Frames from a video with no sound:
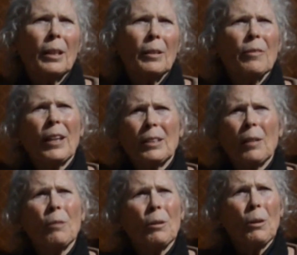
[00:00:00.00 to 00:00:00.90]
In fact,
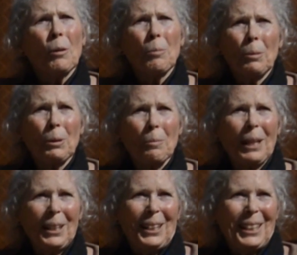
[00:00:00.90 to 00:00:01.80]
I wrote a whole book
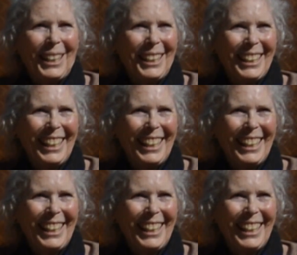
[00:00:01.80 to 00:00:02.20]
about it.